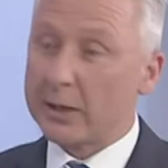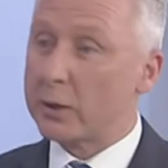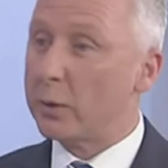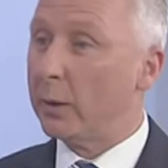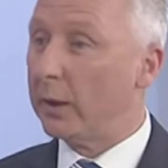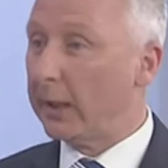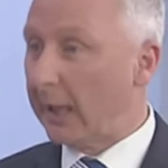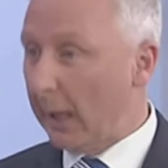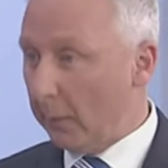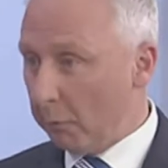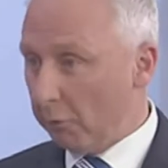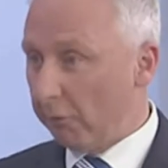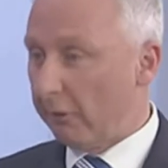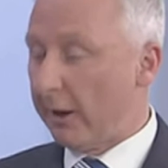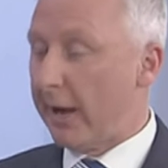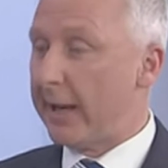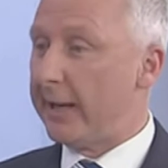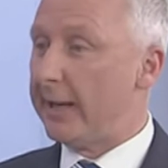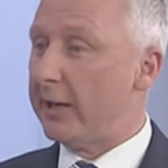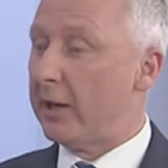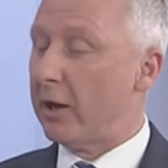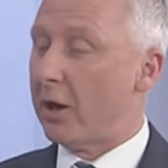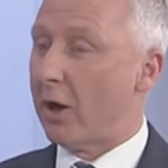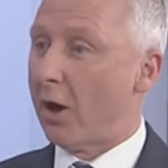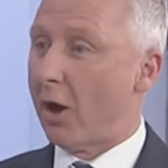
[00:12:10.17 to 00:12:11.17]
to
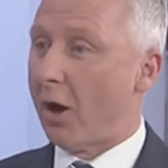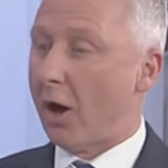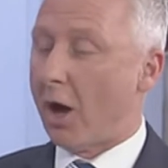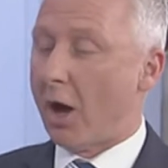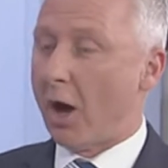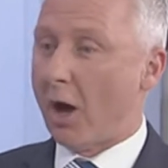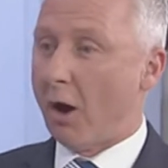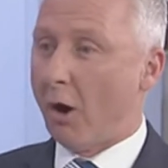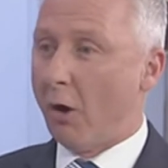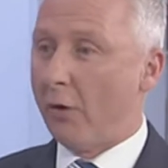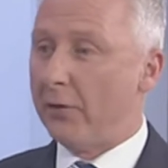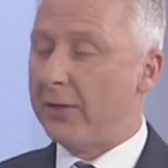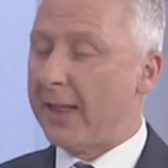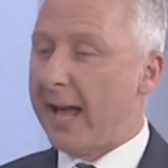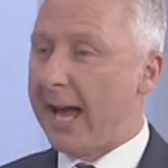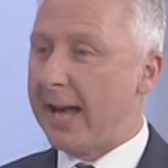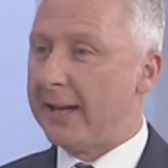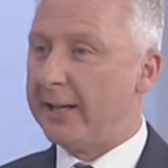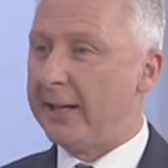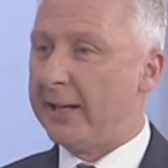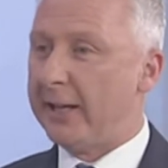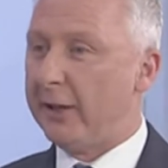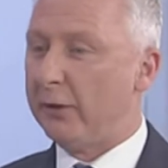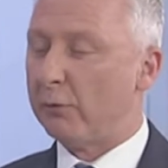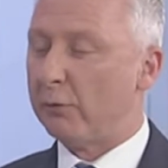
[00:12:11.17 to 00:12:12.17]
elaborate on
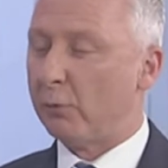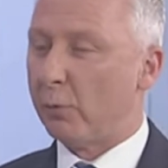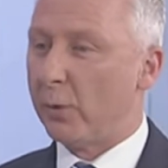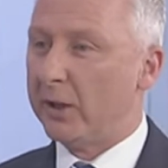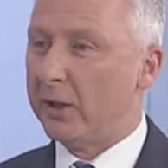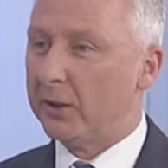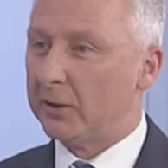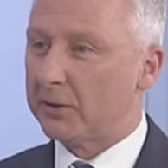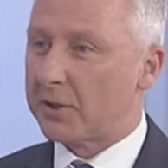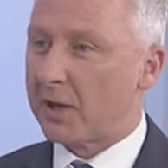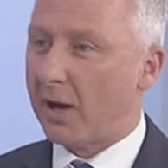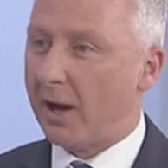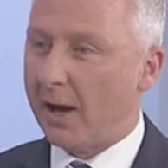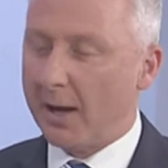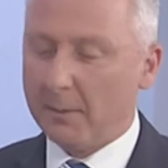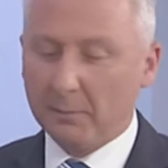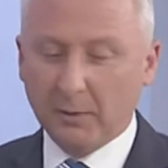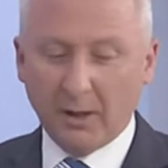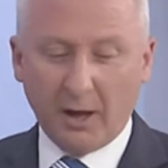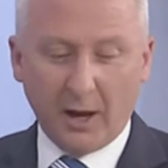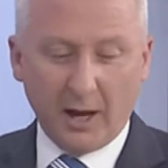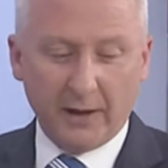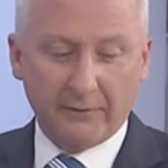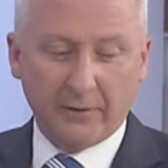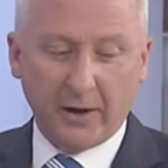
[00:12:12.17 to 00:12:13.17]
that in real time,
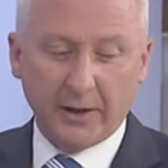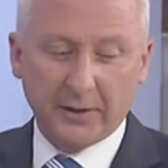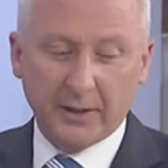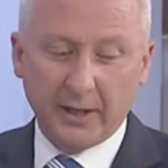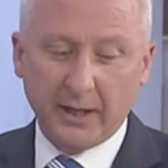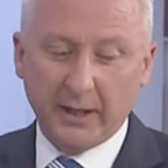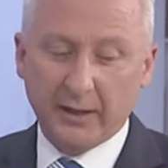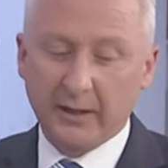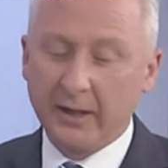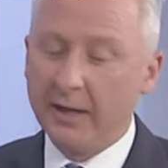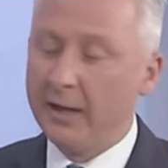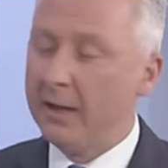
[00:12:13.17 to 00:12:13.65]
live, I think,